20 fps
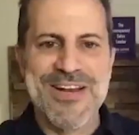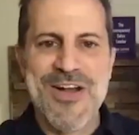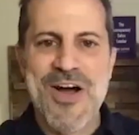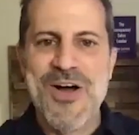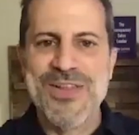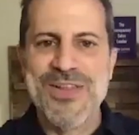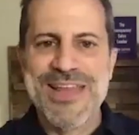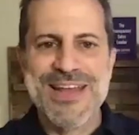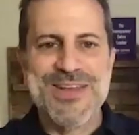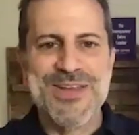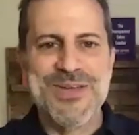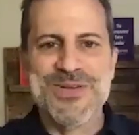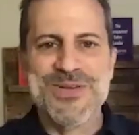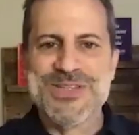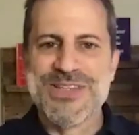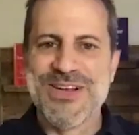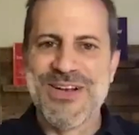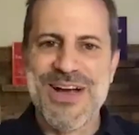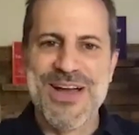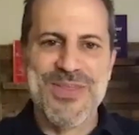And all they do
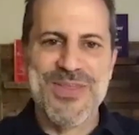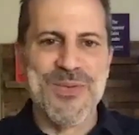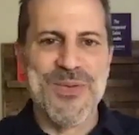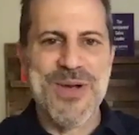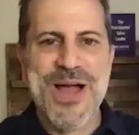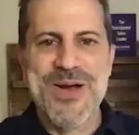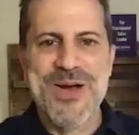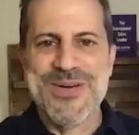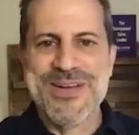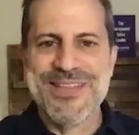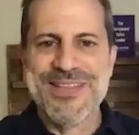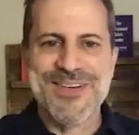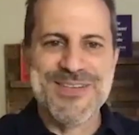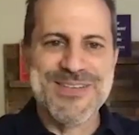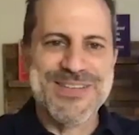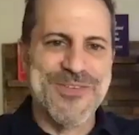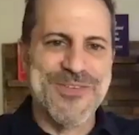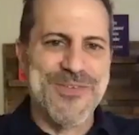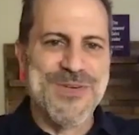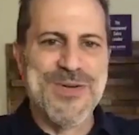is they're on the road and they're
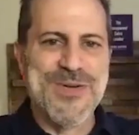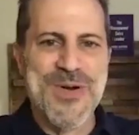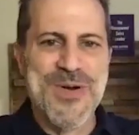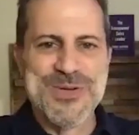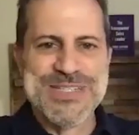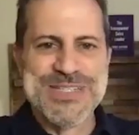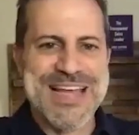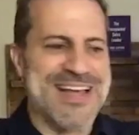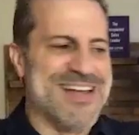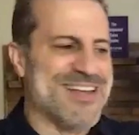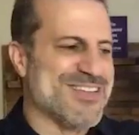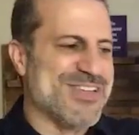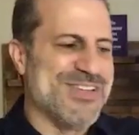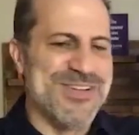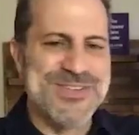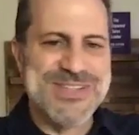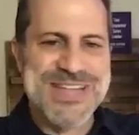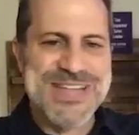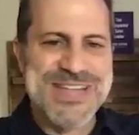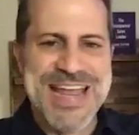in different hotels and
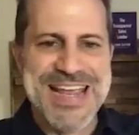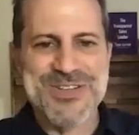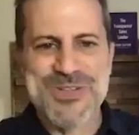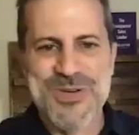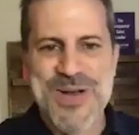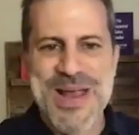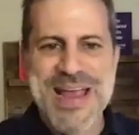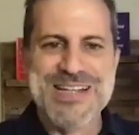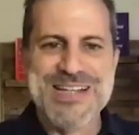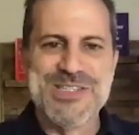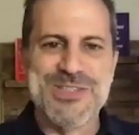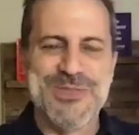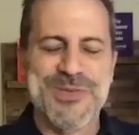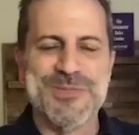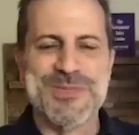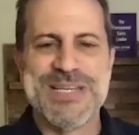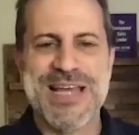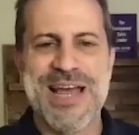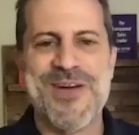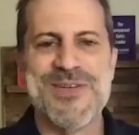they're taking trains
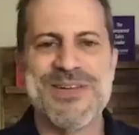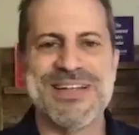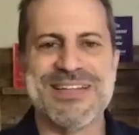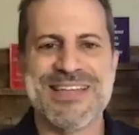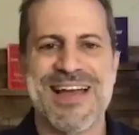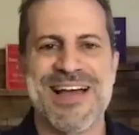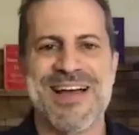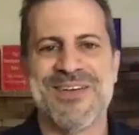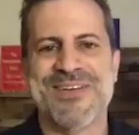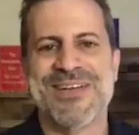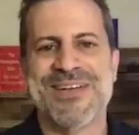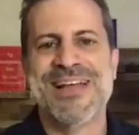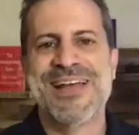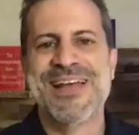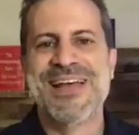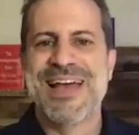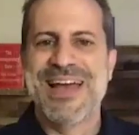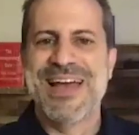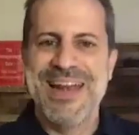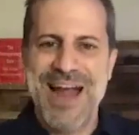from town to town.
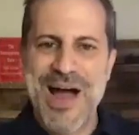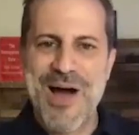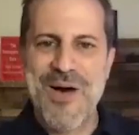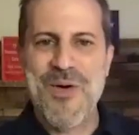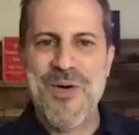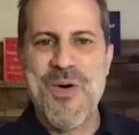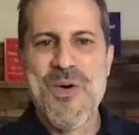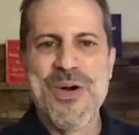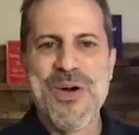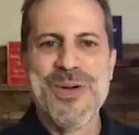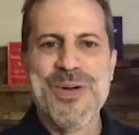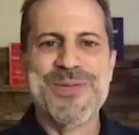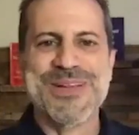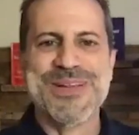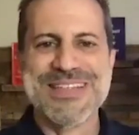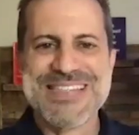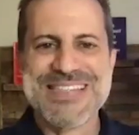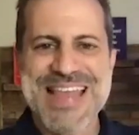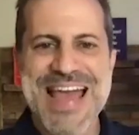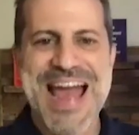And how
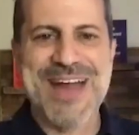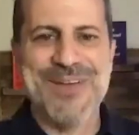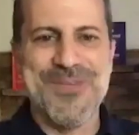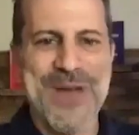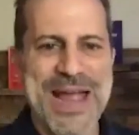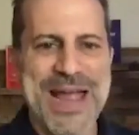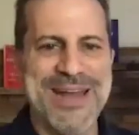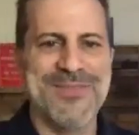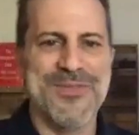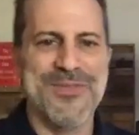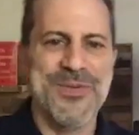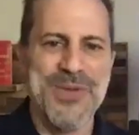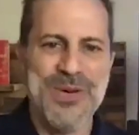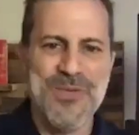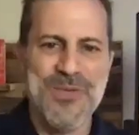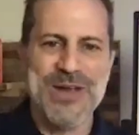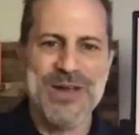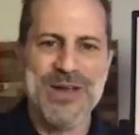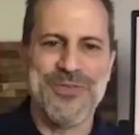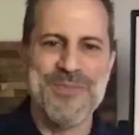horrible is that, right? Well, we
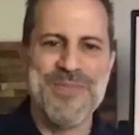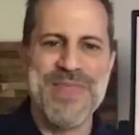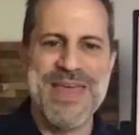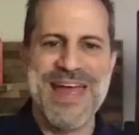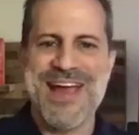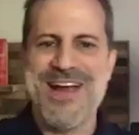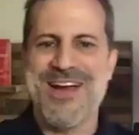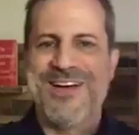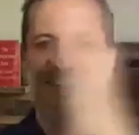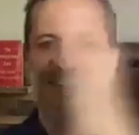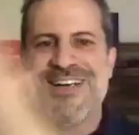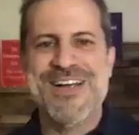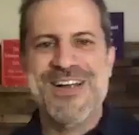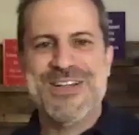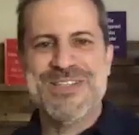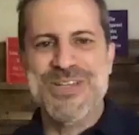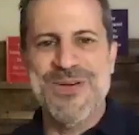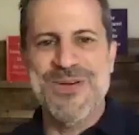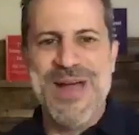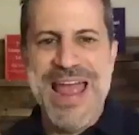went from there
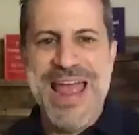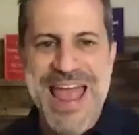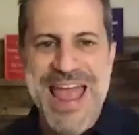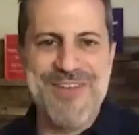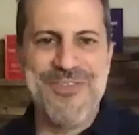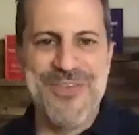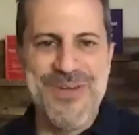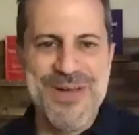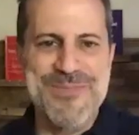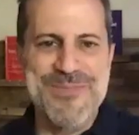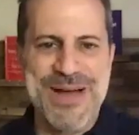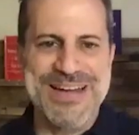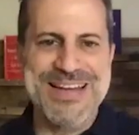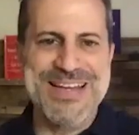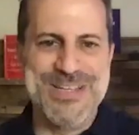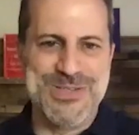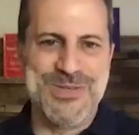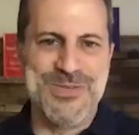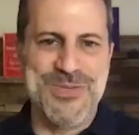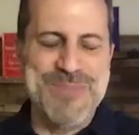to
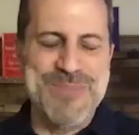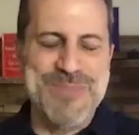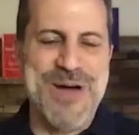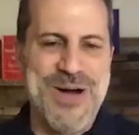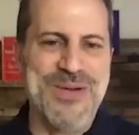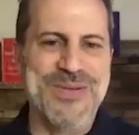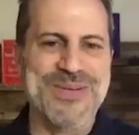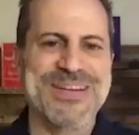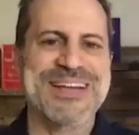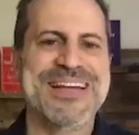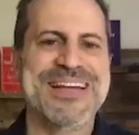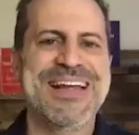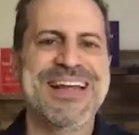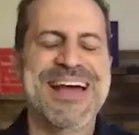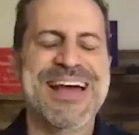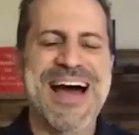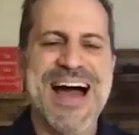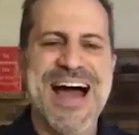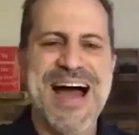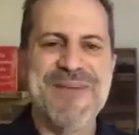everybody is remote
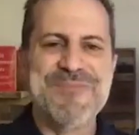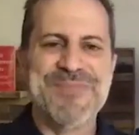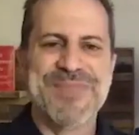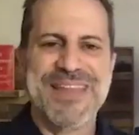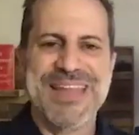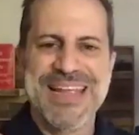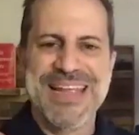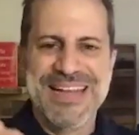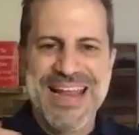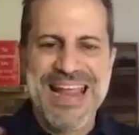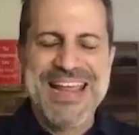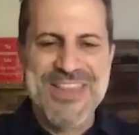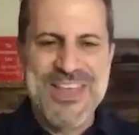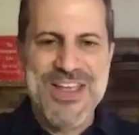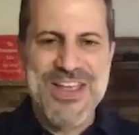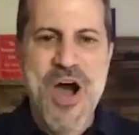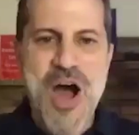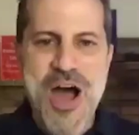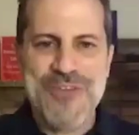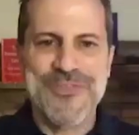um, in, in
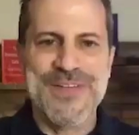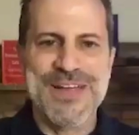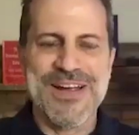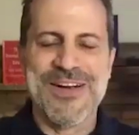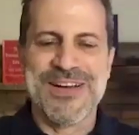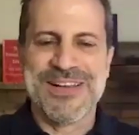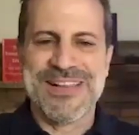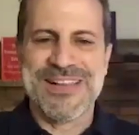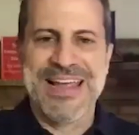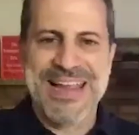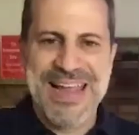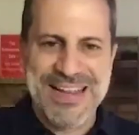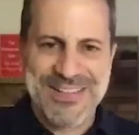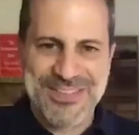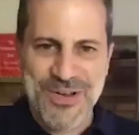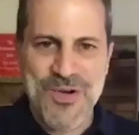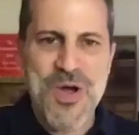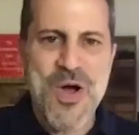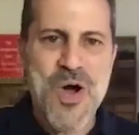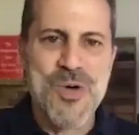the office or like at
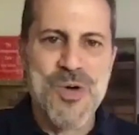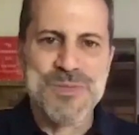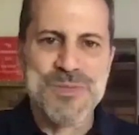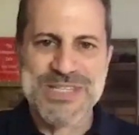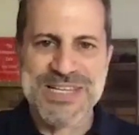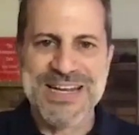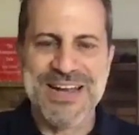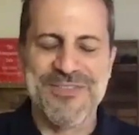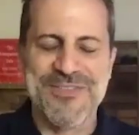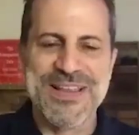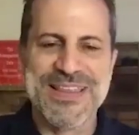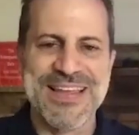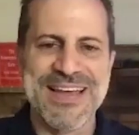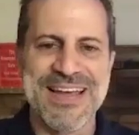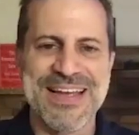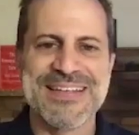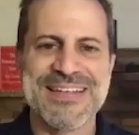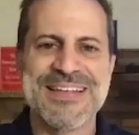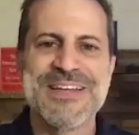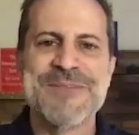their homes and
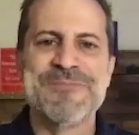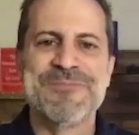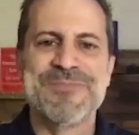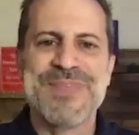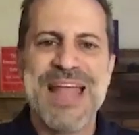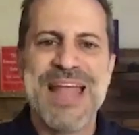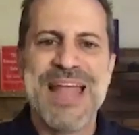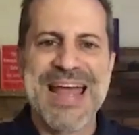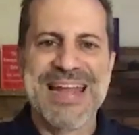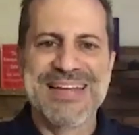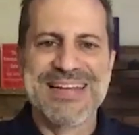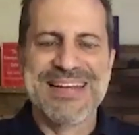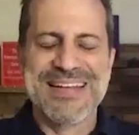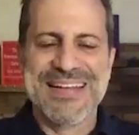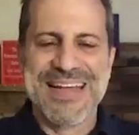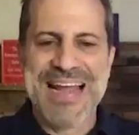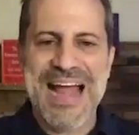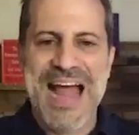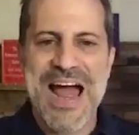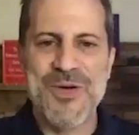everything. And
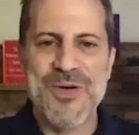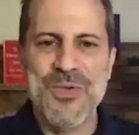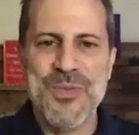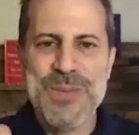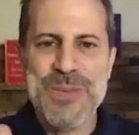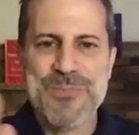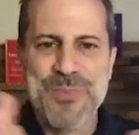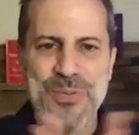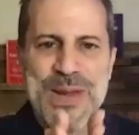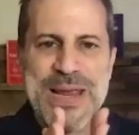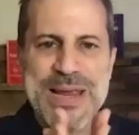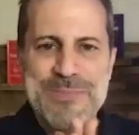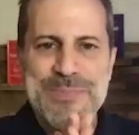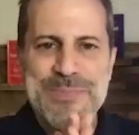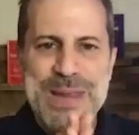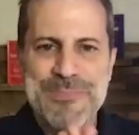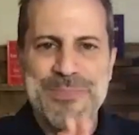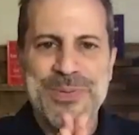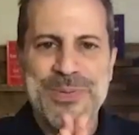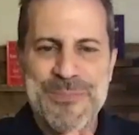like, how do we bring
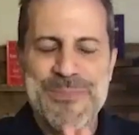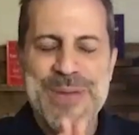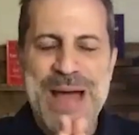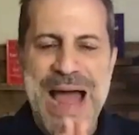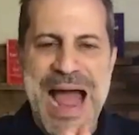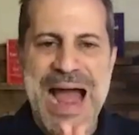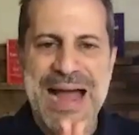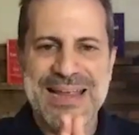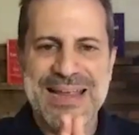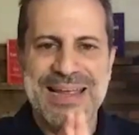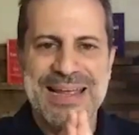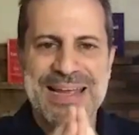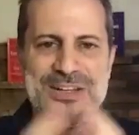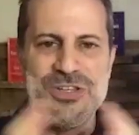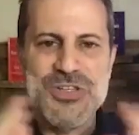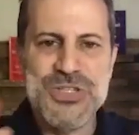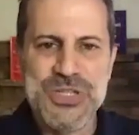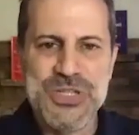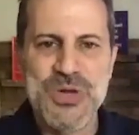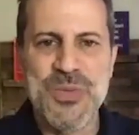people back
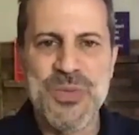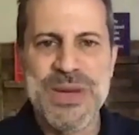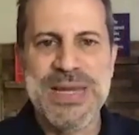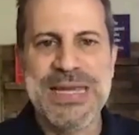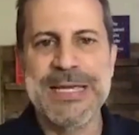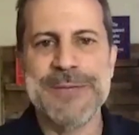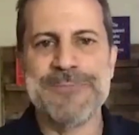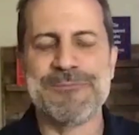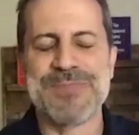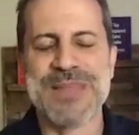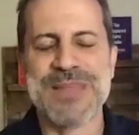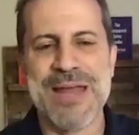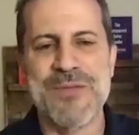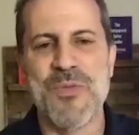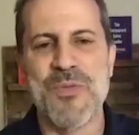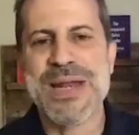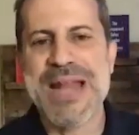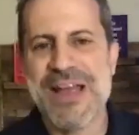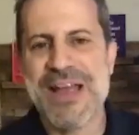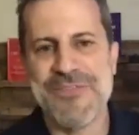and do we? And
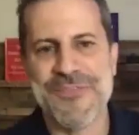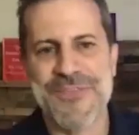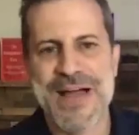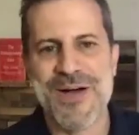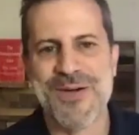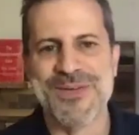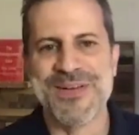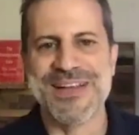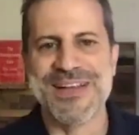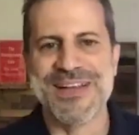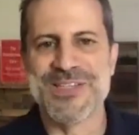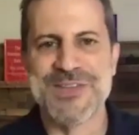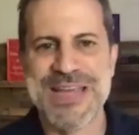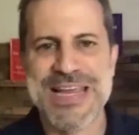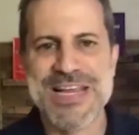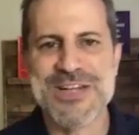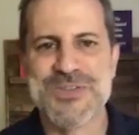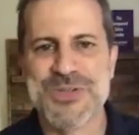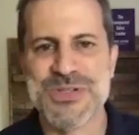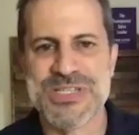what I found is
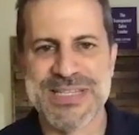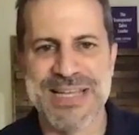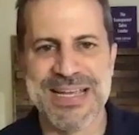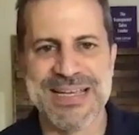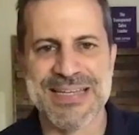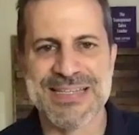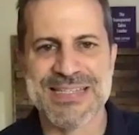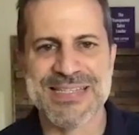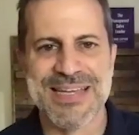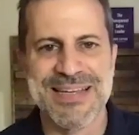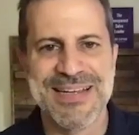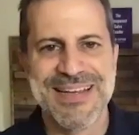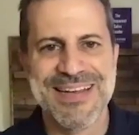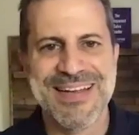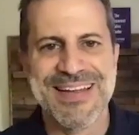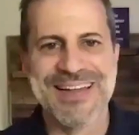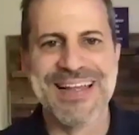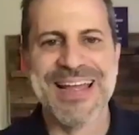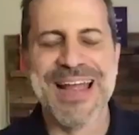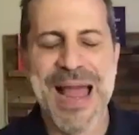interesting is
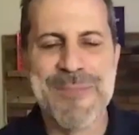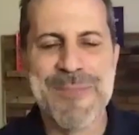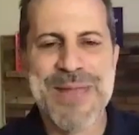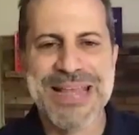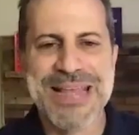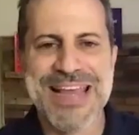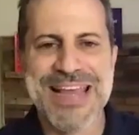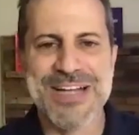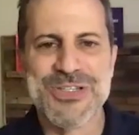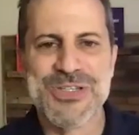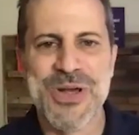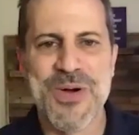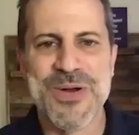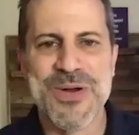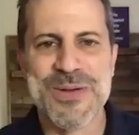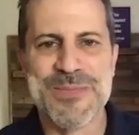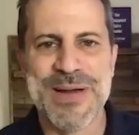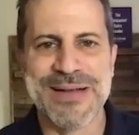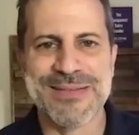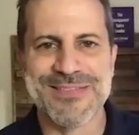I made that
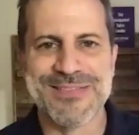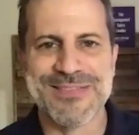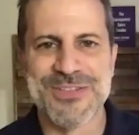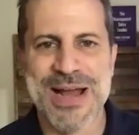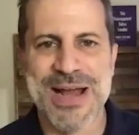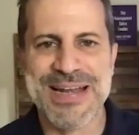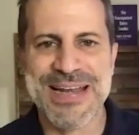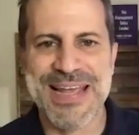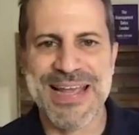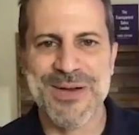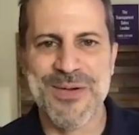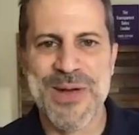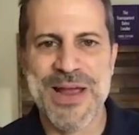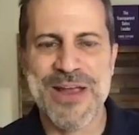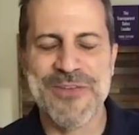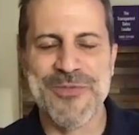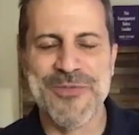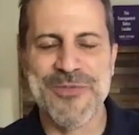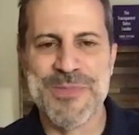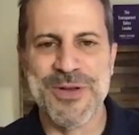joke about trying to get
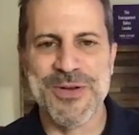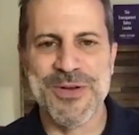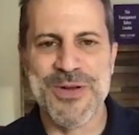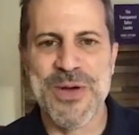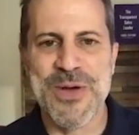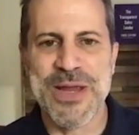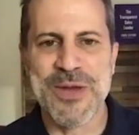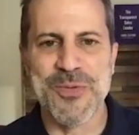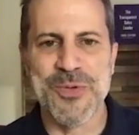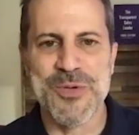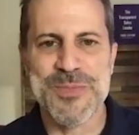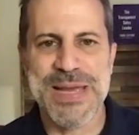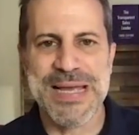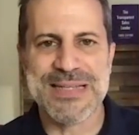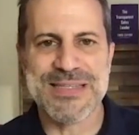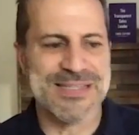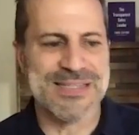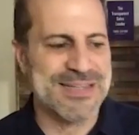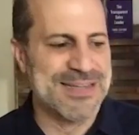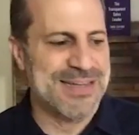away from your annoying
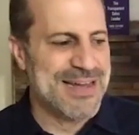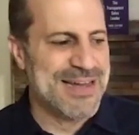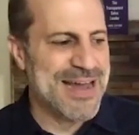roommates.